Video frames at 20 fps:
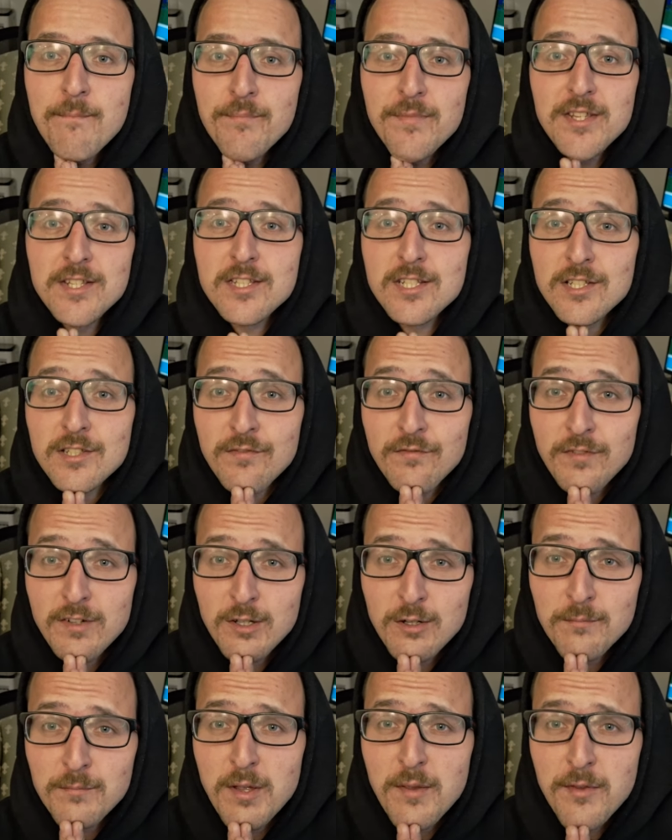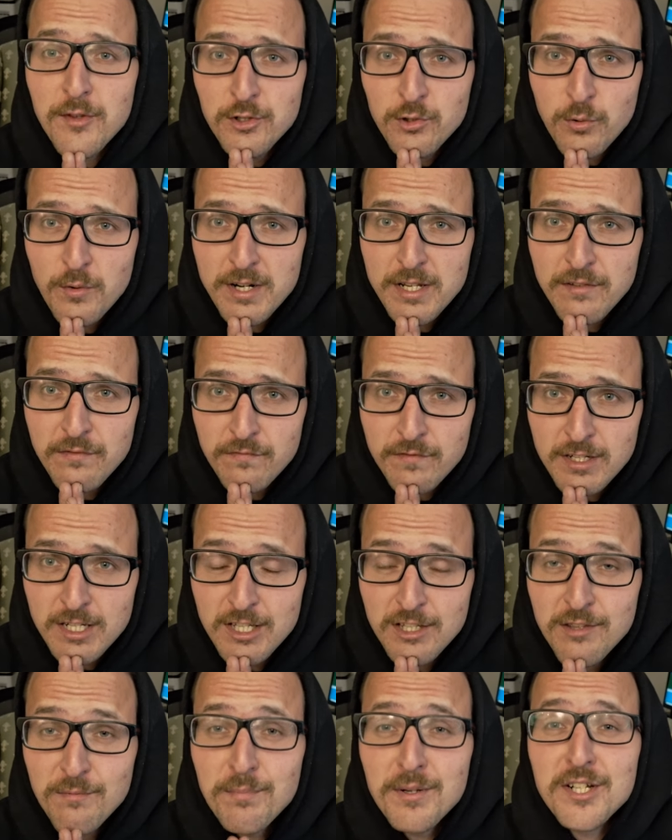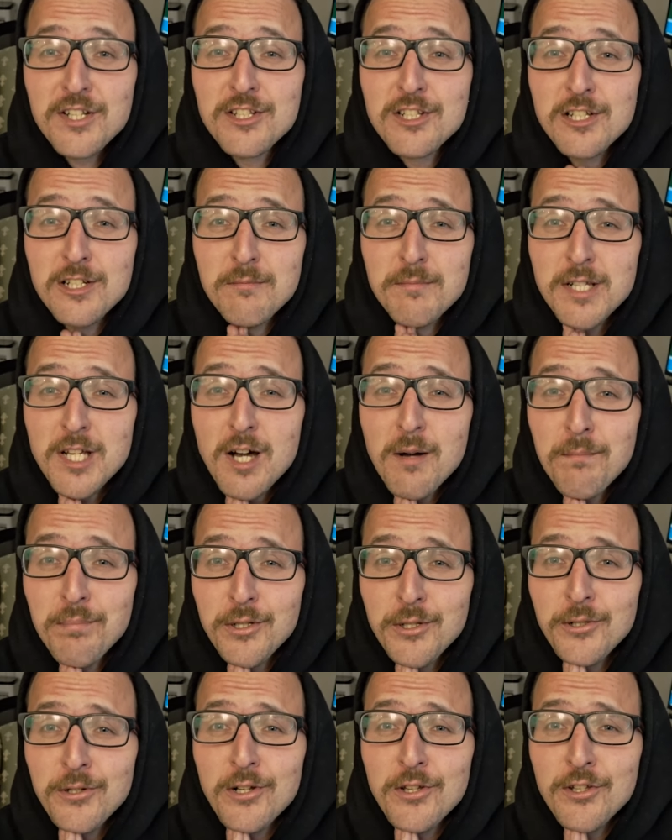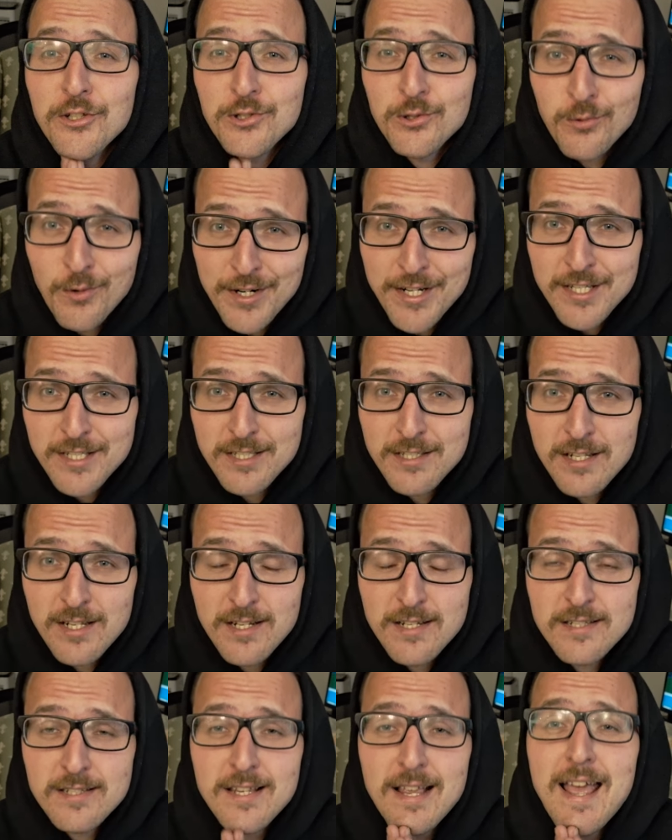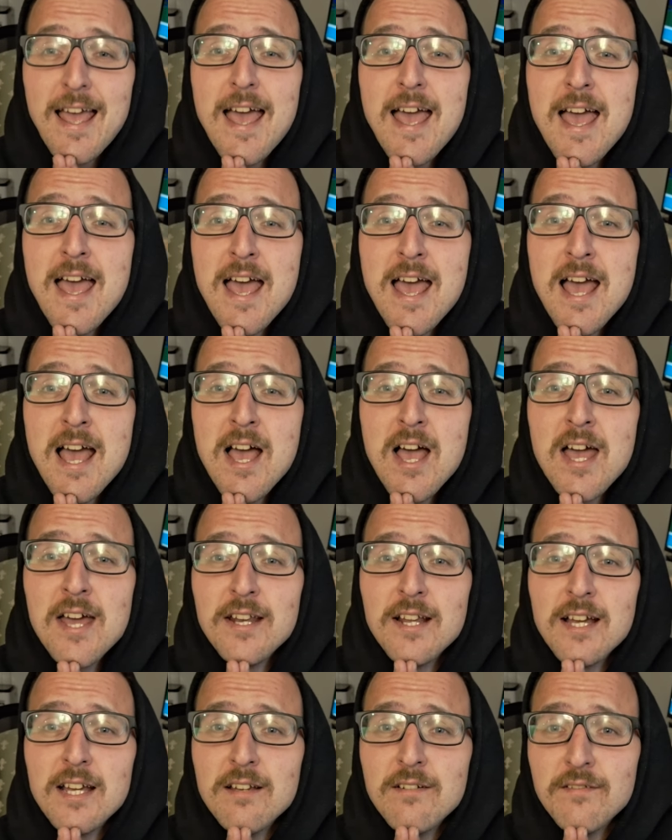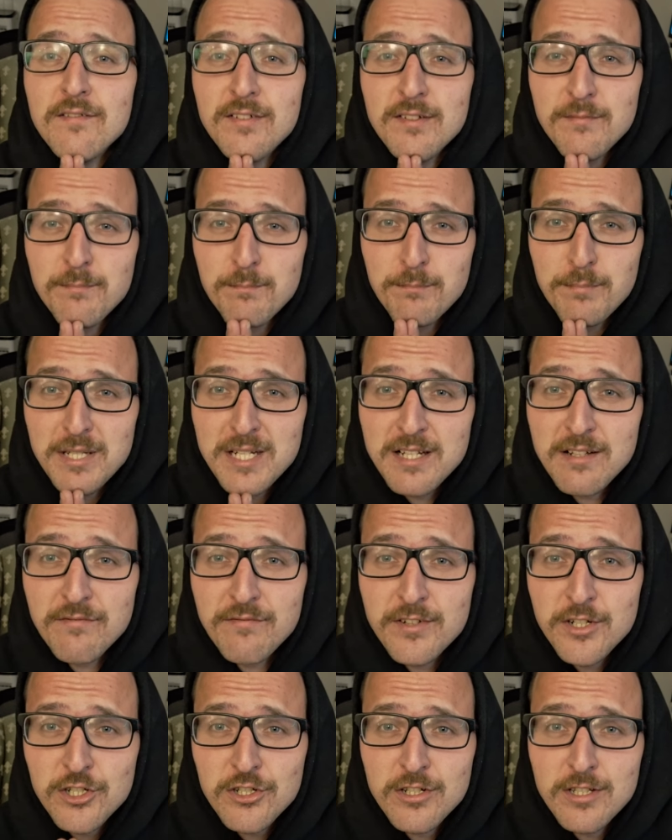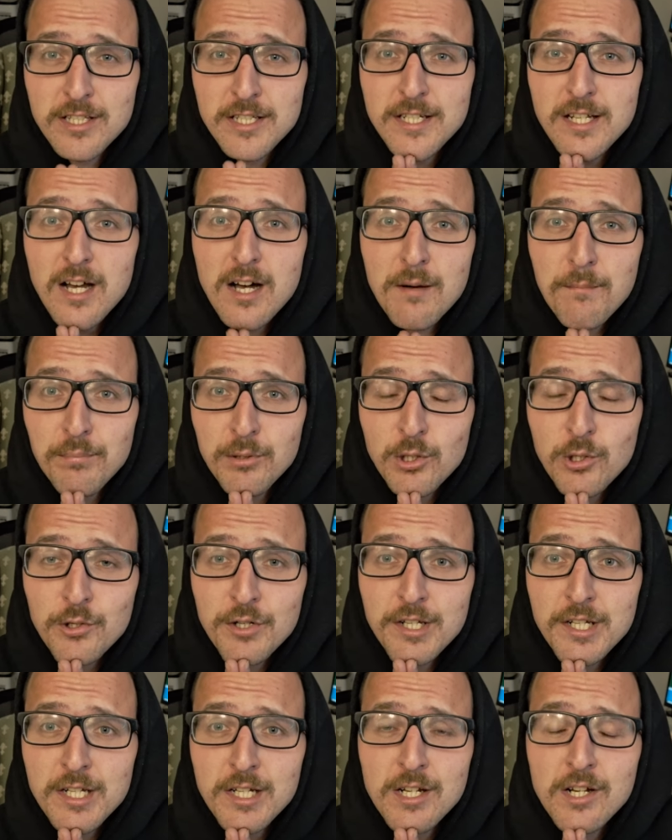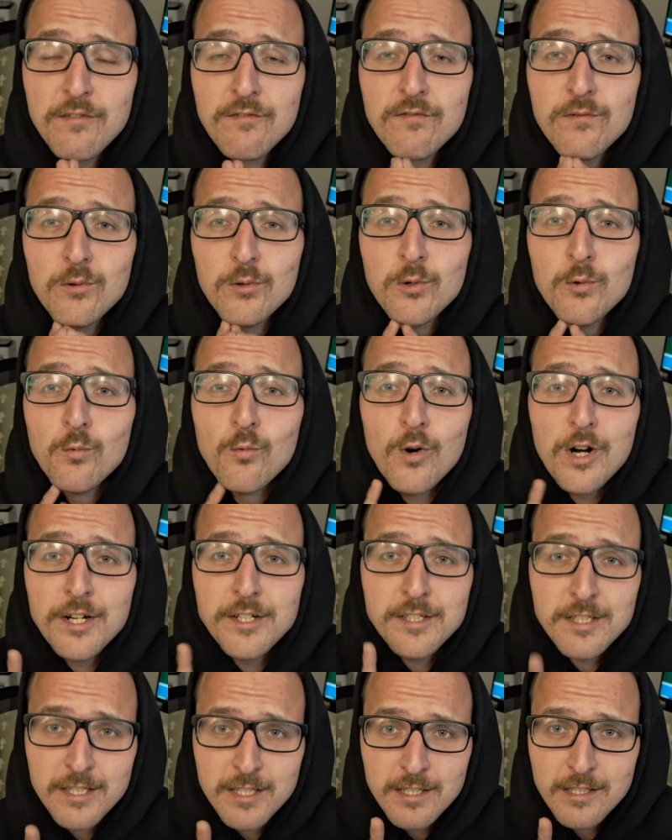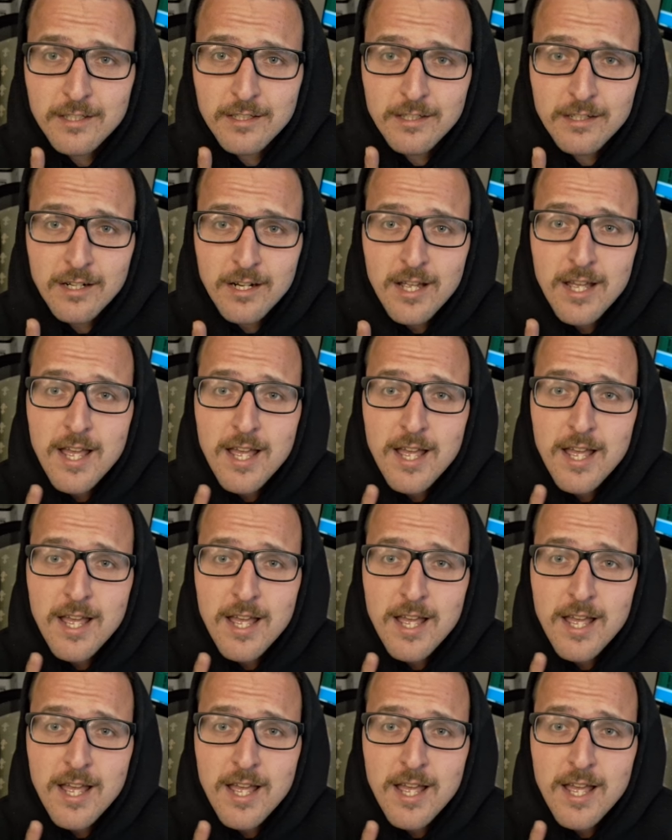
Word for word: this is filmed on the 25th, but it's going to be uploaded on the 26th, and I have been officially uploading for 1 year.